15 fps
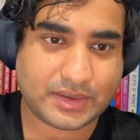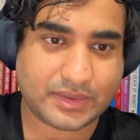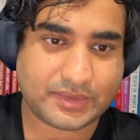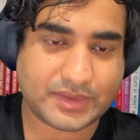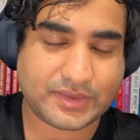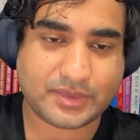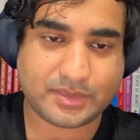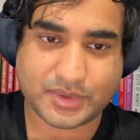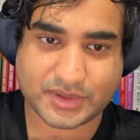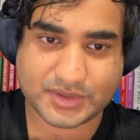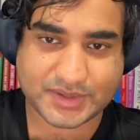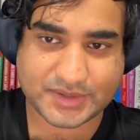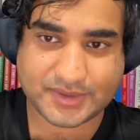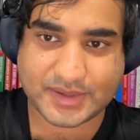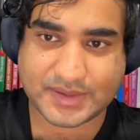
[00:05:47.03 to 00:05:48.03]
different
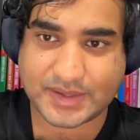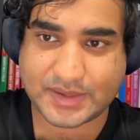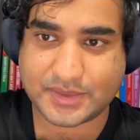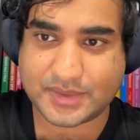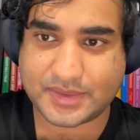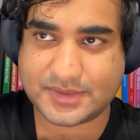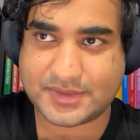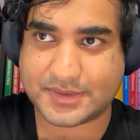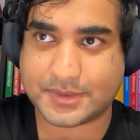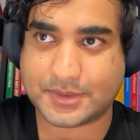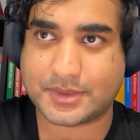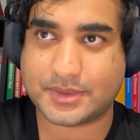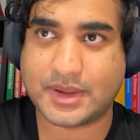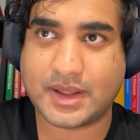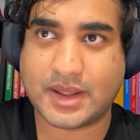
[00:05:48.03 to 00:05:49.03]
projects right now.
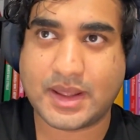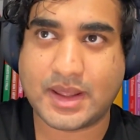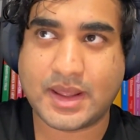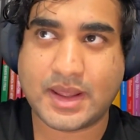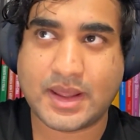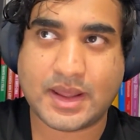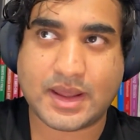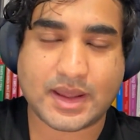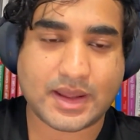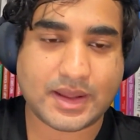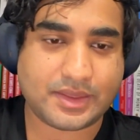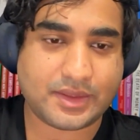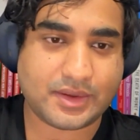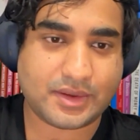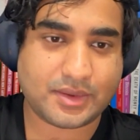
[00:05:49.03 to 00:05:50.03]
So
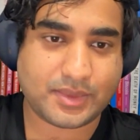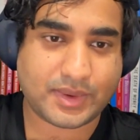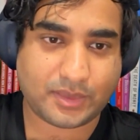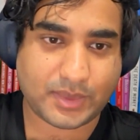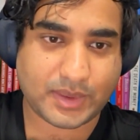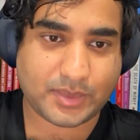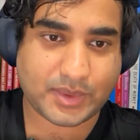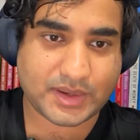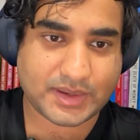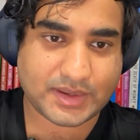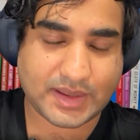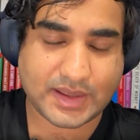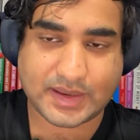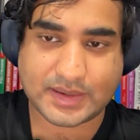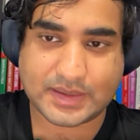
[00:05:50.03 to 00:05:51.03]
the Railway Wallet
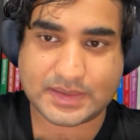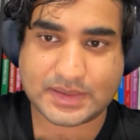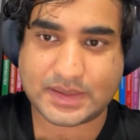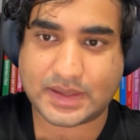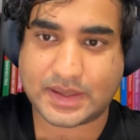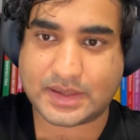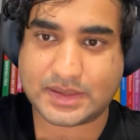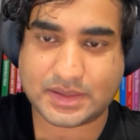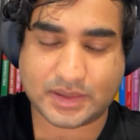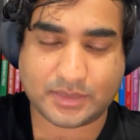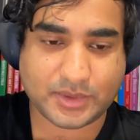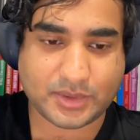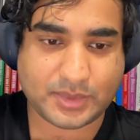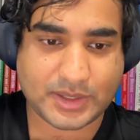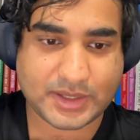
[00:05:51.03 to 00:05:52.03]
and
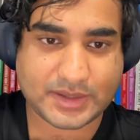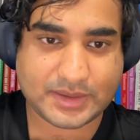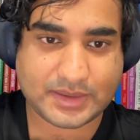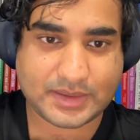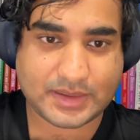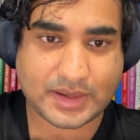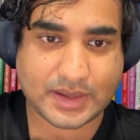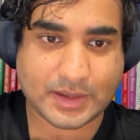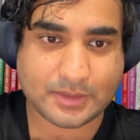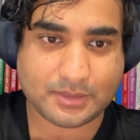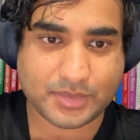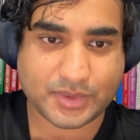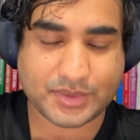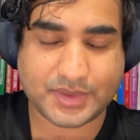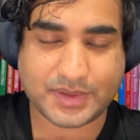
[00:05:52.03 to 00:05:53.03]
Terminal Wallet
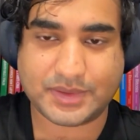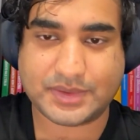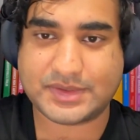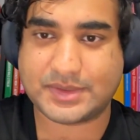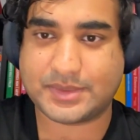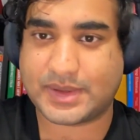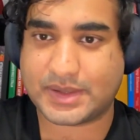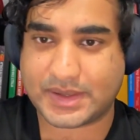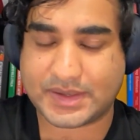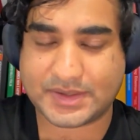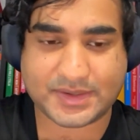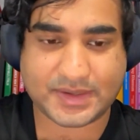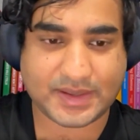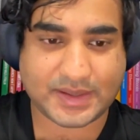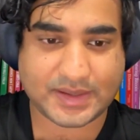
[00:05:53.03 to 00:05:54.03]
both use the Railgun
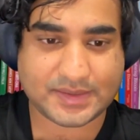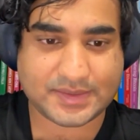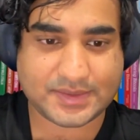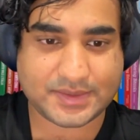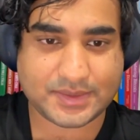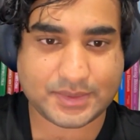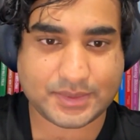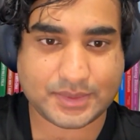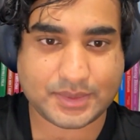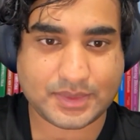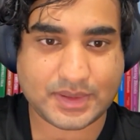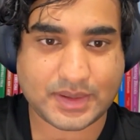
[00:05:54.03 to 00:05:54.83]
SDKs to